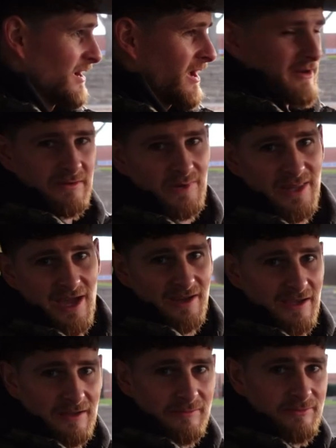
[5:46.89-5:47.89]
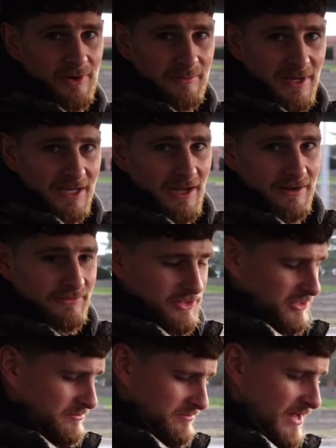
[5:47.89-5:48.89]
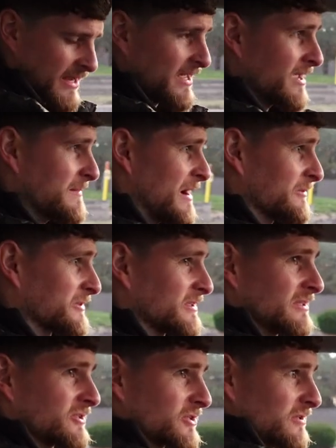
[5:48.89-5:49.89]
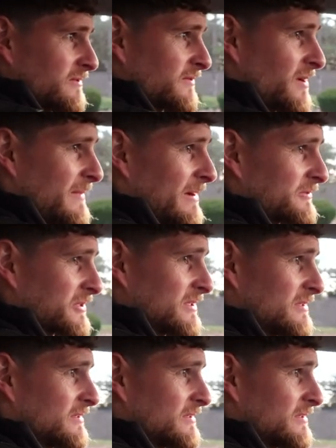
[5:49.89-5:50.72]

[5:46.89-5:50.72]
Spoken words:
I don't know where that came from. That kind of just, that came out. Shouldn't have come out.